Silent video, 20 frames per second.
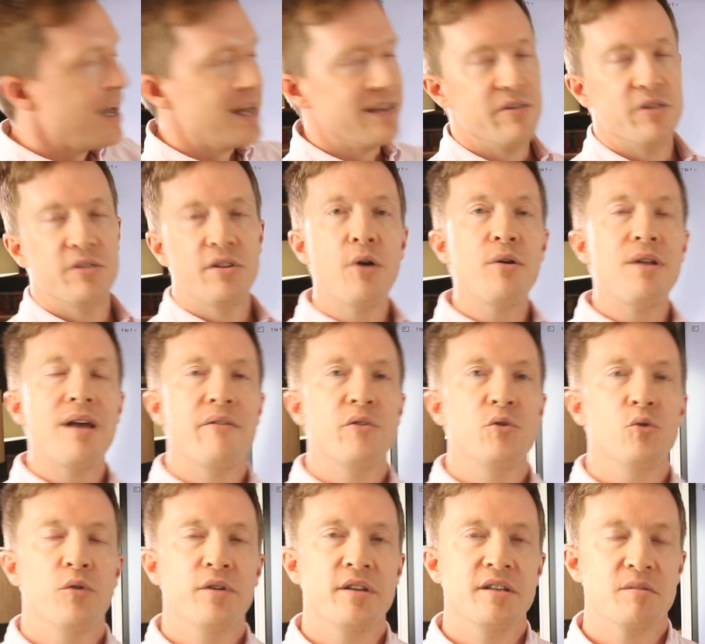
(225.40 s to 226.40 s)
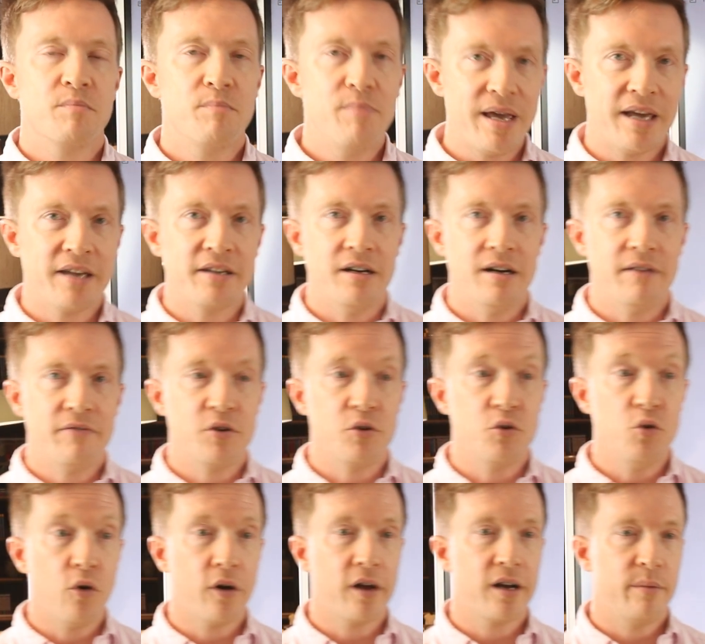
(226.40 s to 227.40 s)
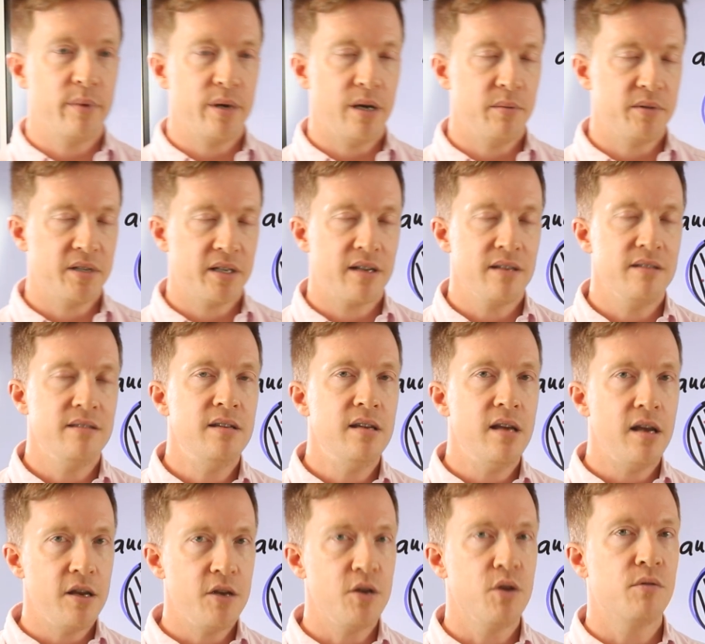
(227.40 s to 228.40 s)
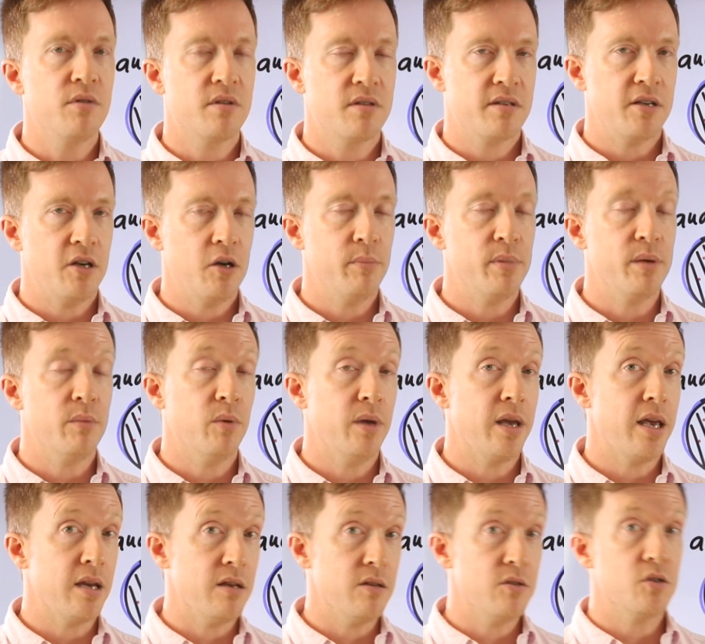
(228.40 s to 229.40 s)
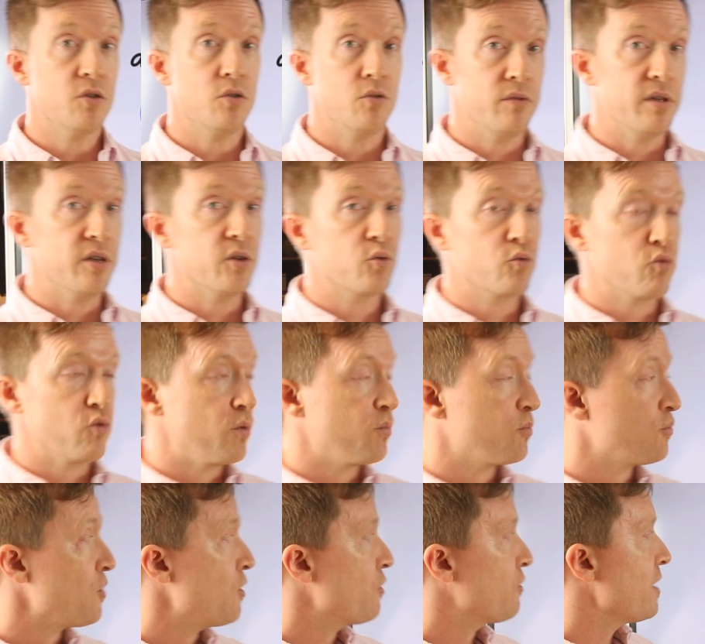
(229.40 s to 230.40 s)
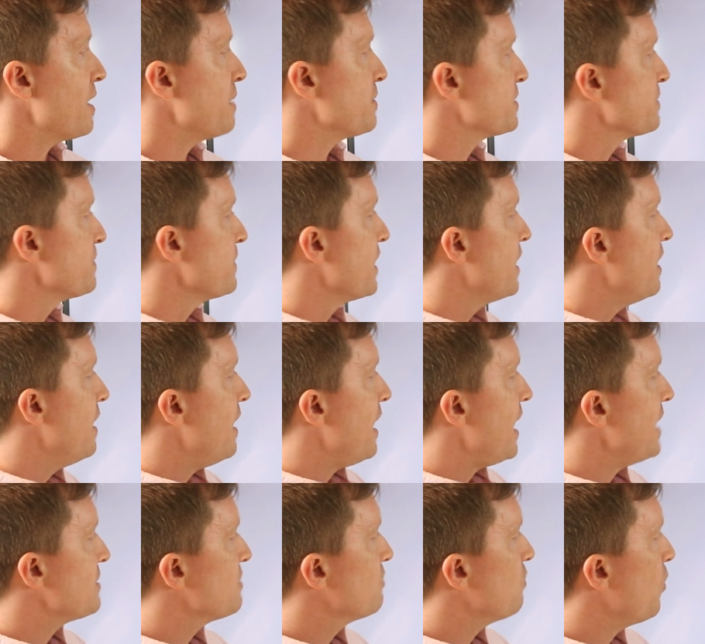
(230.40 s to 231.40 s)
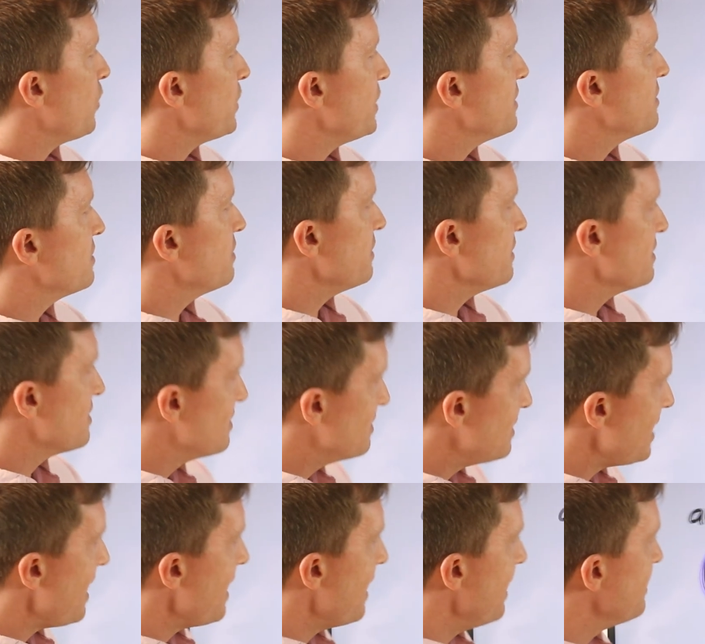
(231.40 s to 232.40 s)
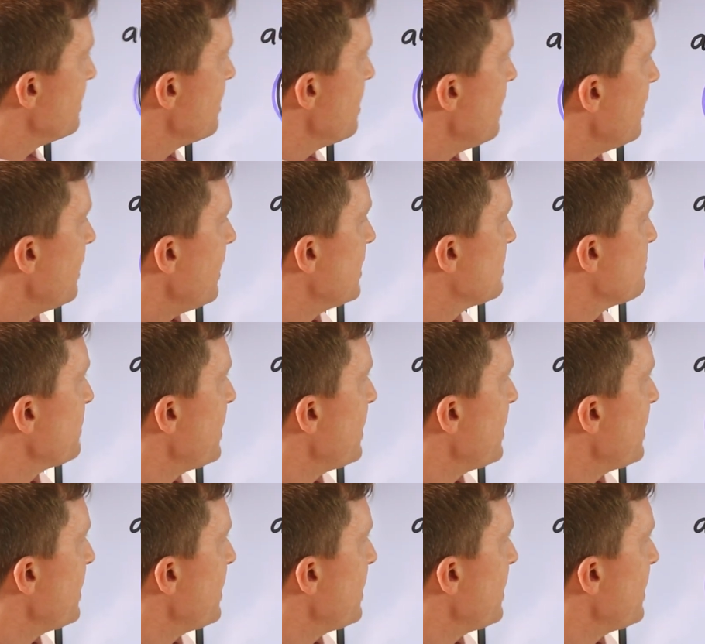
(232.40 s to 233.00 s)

and if you don't have an audience big enough, you're not going to be able to continue to sell people into these group programs. And so what we need to do instead is